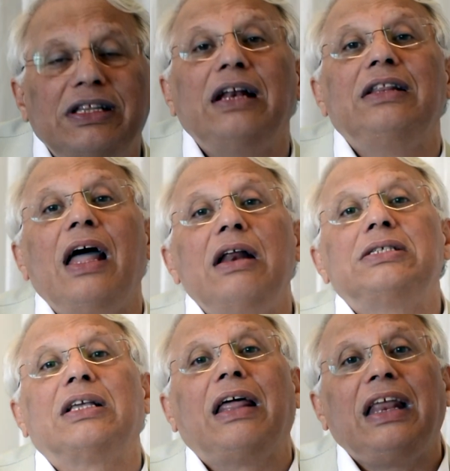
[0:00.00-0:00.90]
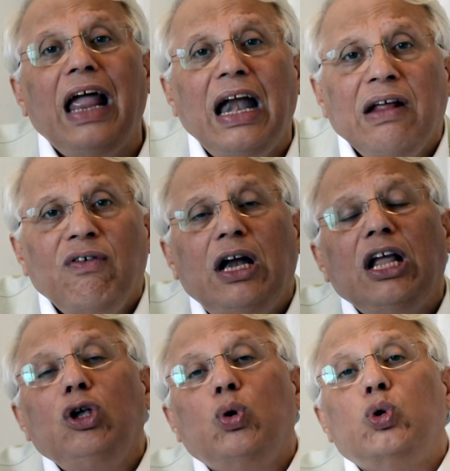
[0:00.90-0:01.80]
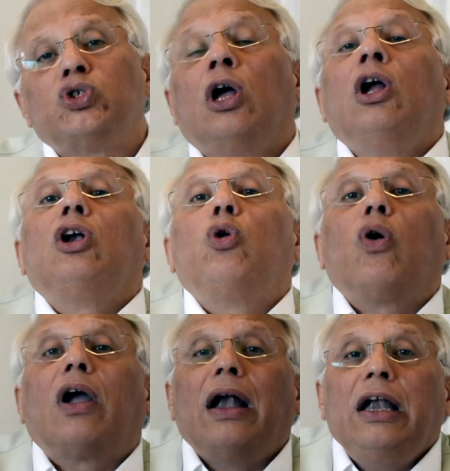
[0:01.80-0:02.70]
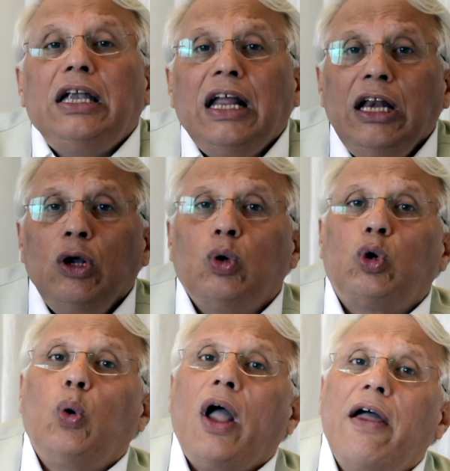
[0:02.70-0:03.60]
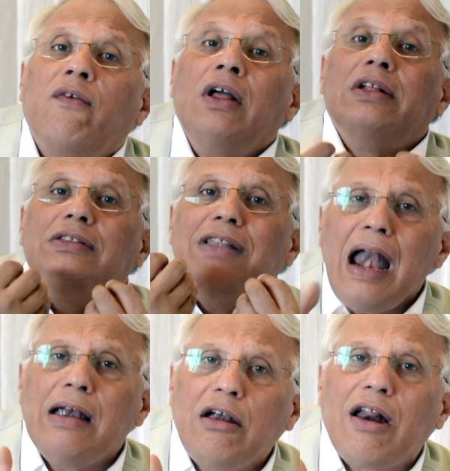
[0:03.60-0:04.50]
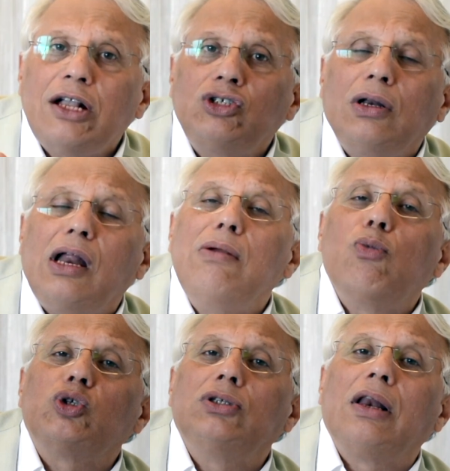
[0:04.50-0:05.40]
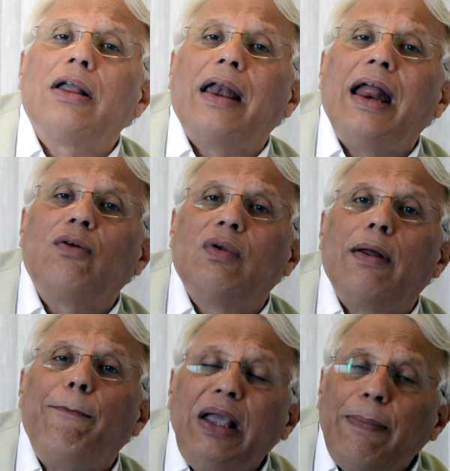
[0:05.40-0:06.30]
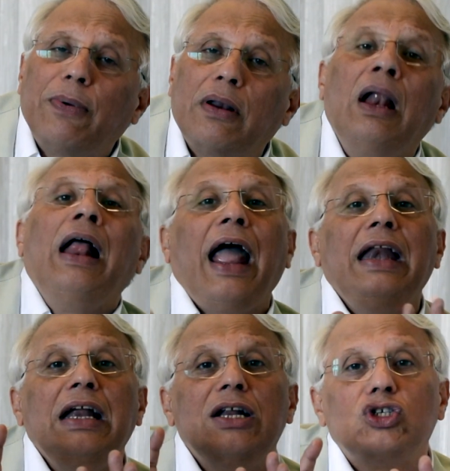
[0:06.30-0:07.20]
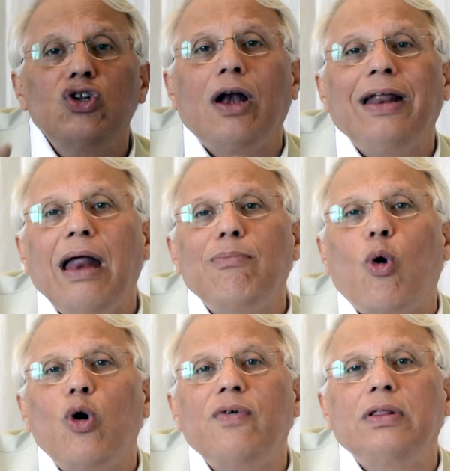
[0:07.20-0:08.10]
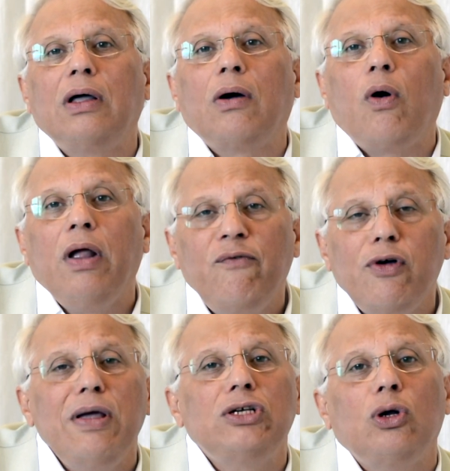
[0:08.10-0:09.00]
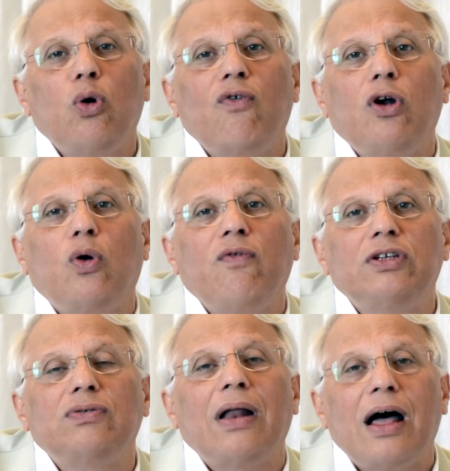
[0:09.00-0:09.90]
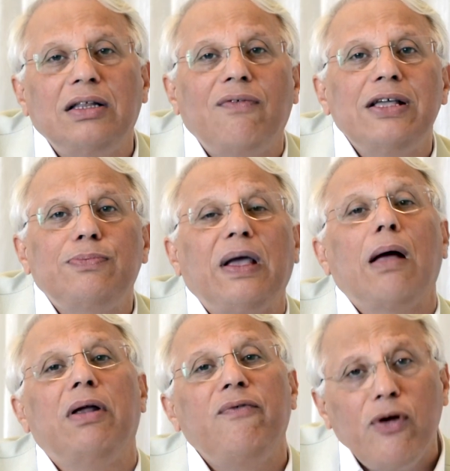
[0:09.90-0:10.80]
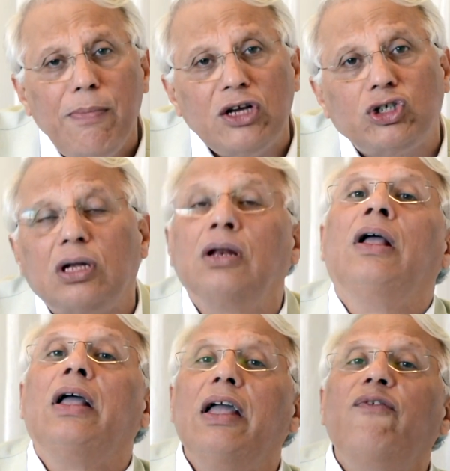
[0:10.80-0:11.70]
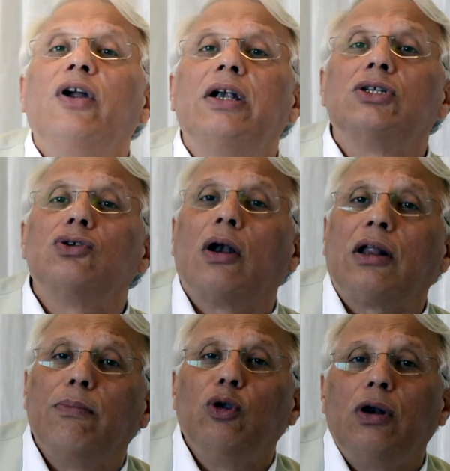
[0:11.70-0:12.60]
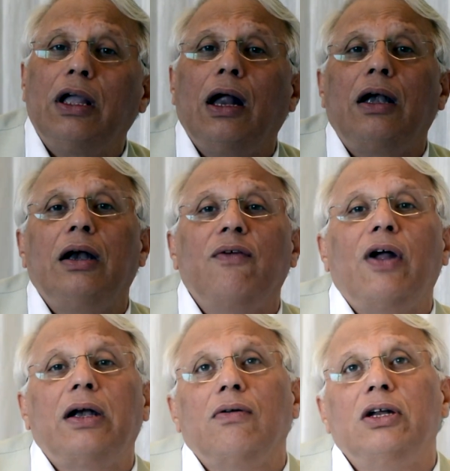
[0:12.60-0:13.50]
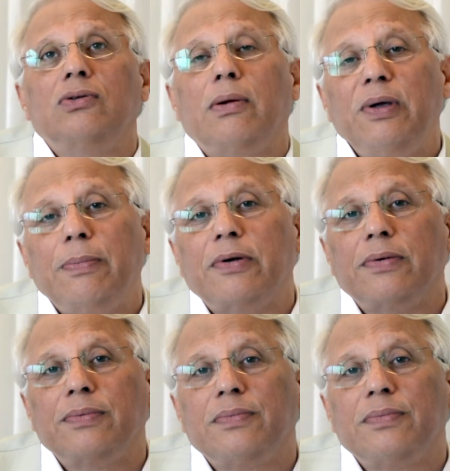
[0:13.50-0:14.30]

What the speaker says: that there is creativity used to continue to have that attraction and emotional connect with the people, and he does not get bored with the information overload which will otherwise become information if it is not communicated effectively to the people.